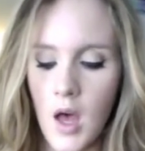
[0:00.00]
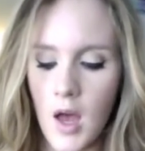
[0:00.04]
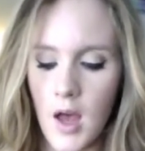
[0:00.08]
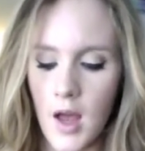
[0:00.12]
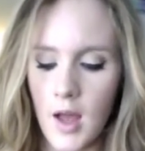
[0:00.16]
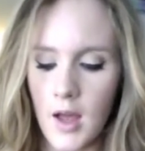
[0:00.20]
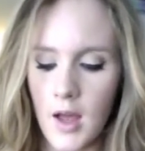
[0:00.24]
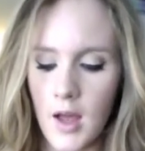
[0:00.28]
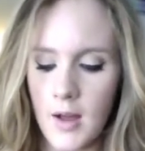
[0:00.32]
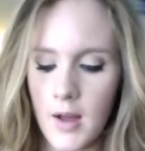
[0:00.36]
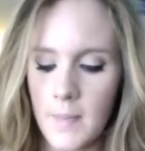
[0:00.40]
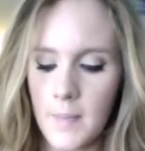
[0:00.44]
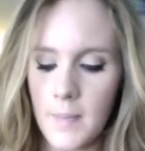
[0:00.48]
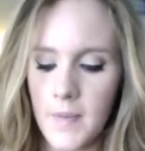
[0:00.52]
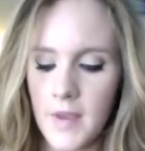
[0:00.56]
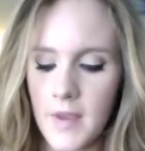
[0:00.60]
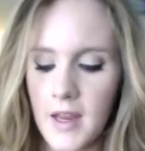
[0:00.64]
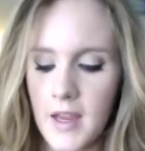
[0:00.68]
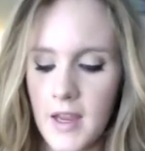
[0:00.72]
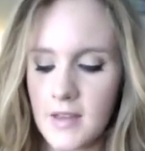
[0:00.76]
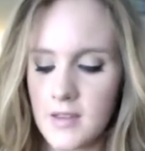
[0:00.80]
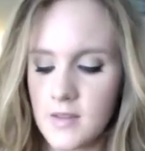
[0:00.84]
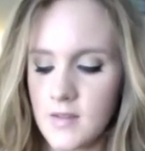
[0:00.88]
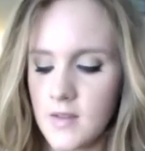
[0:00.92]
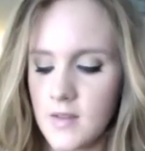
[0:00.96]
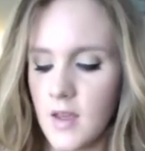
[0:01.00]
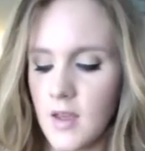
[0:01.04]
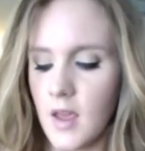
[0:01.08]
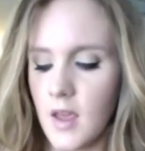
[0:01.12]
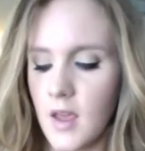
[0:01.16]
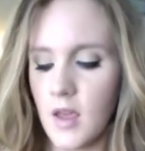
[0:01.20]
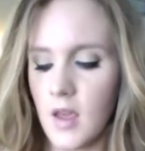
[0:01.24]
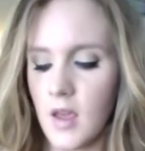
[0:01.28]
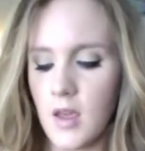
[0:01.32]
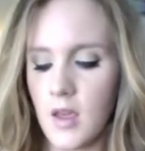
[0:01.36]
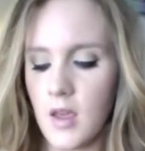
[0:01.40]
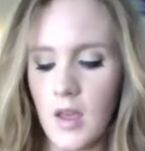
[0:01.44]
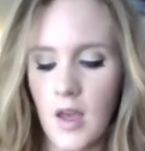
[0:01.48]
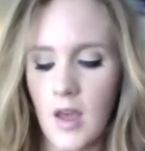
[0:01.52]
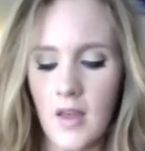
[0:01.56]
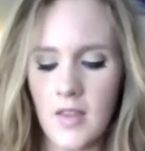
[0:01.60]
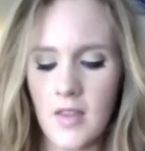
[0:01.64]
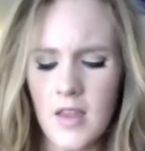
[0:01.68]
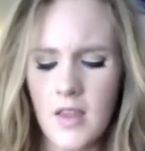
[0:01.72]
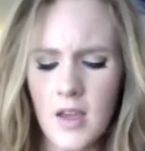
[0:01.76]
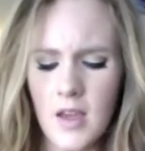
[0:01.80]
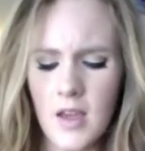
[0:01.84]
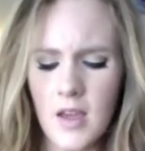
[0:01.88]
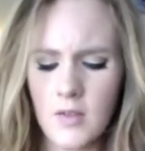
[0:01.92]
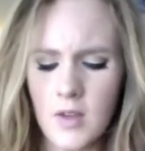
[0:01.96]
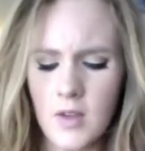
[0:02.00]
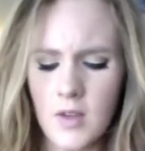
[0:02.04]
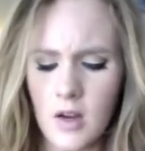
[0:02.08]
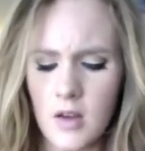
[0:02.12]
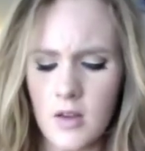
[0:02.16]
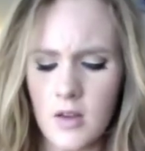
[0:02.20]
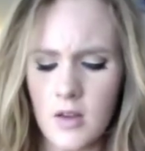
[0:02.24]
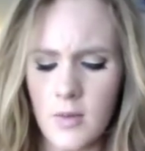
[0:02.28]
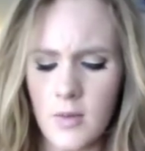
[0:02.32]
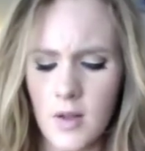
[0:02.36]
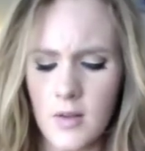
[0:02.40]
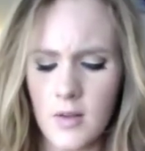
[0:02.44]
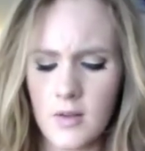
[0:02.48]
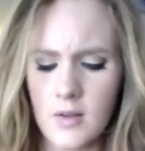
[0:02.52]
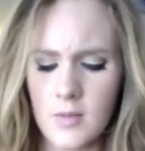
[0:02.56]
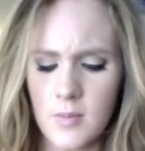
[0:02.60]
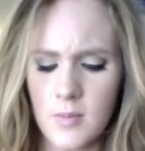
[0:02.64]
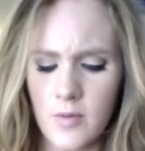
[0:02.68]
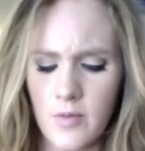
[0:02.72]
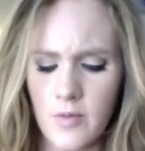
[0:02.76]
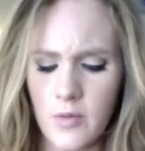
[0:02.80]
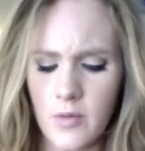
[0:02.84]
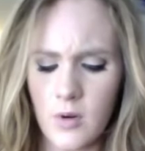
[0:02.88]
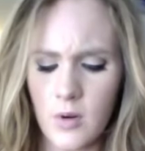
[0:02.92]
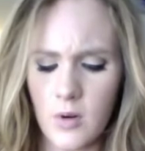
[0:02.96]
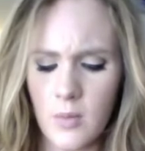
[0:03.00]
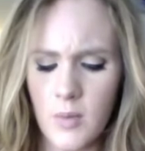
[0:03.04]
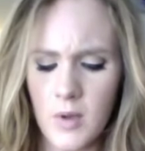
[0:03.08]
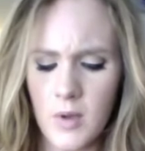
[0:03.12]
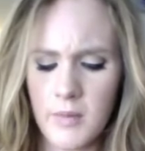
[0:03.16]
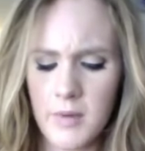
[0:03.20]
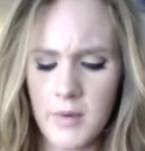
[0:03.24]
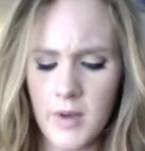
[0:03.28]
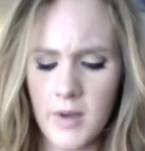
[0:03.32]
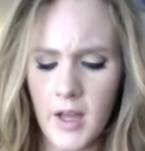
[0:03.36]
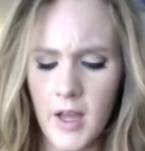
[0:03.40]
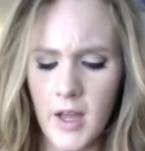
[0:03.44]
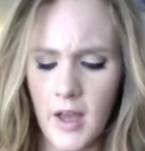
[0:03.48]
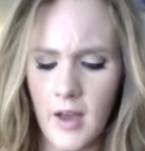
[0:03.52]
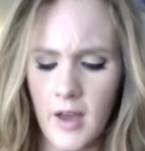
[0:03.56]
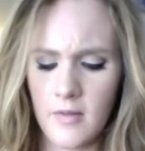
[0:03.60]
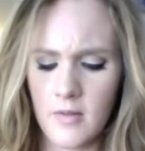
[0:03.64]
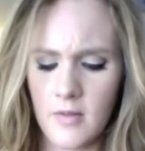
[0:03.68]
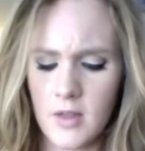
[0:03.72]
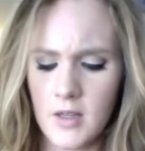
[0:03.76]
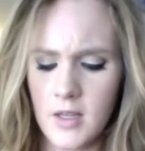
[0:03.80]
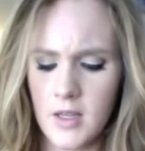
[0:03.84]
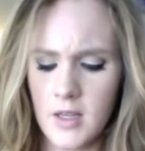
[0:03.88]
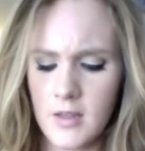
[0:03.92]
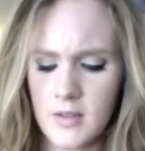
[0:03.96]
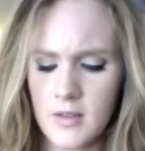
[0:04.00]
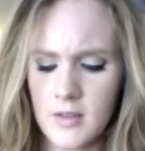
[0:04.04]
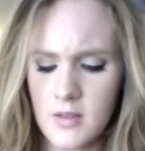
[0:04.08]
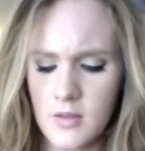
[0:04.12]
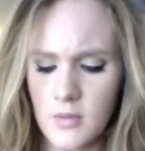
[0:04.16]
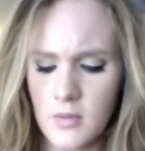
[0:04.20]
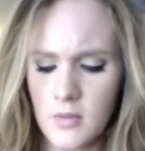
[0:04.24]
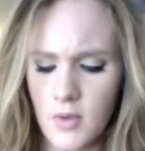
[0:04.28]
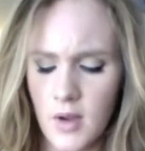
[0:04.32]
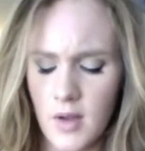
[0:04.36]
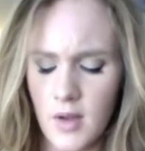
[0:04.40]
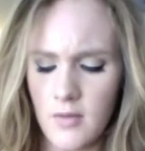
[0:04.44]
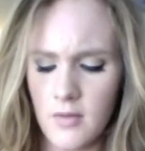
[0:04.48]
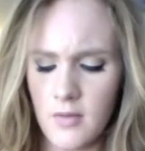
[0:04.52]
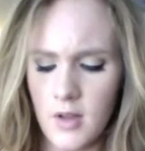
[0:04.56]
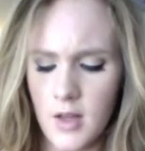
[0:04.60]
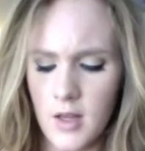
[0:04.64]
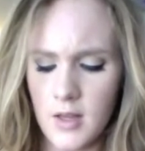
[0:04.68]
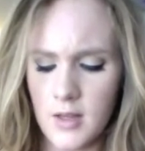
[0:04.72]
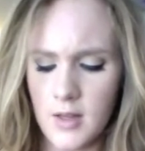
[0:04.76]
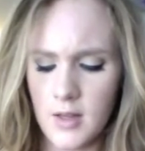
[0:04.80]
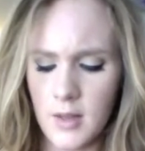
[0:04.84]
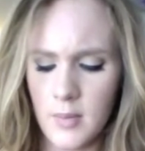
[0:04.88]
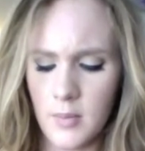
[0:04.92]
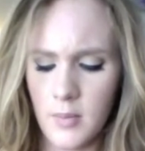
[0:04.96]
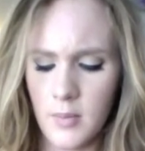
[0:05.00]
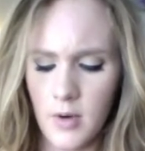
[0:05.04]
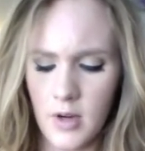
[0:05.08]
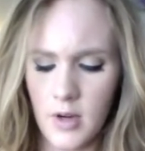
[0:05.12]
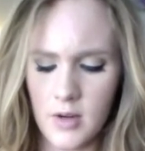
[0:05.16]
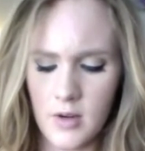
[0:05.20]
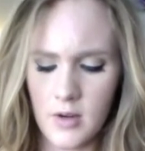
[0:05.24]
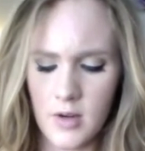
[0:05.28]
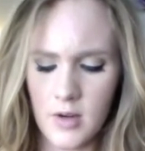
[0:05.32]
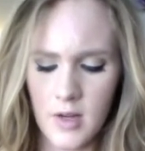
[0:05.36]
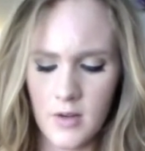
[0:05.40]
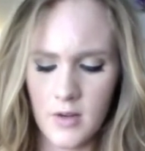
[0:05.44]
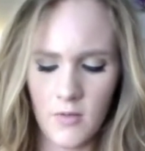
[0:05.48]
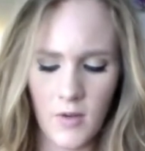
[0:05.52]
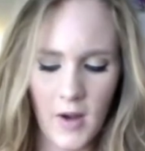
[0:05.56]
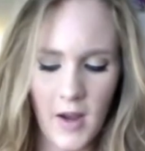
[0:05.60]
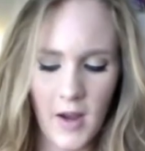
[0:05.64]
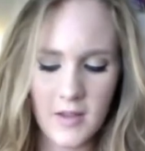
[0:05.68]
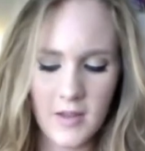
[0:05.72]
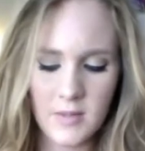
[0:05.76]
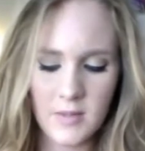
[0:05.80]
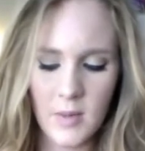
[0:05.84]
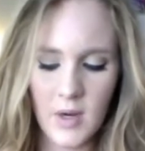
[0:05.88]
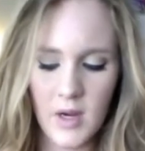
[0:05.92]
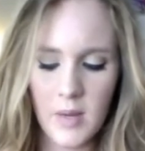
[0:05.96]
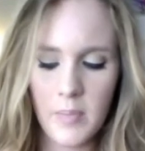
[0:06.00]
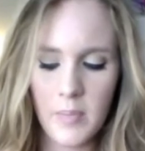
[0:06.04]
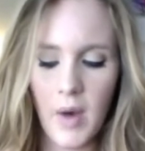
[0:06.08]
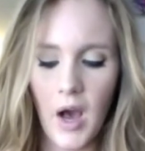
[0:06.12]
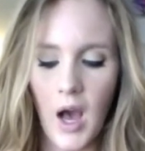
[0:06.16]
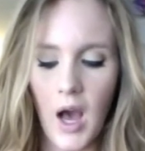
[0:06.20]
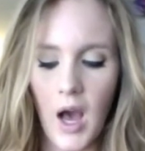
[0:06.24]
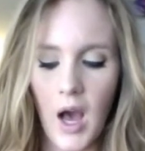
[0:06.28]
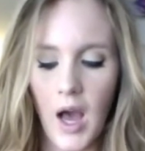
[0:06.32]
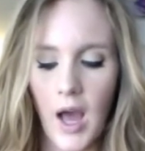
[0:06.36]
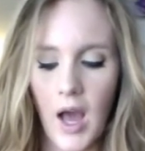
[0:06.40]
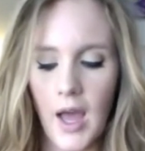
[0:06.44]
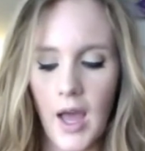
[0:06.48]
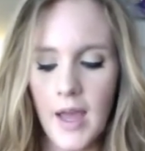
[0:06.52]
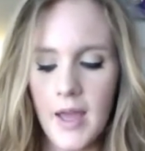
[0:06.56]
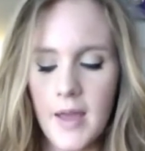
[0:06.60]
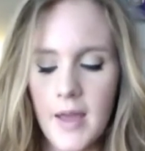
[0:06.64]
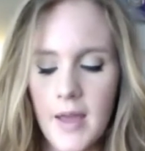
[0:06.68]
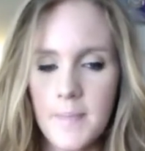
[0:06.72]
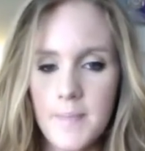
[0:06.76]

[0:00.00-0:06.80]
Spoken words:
The next thing, I think I've talked about this before, maybe I haven't. It's the Revlon Lip Butter in Raspberry Pie.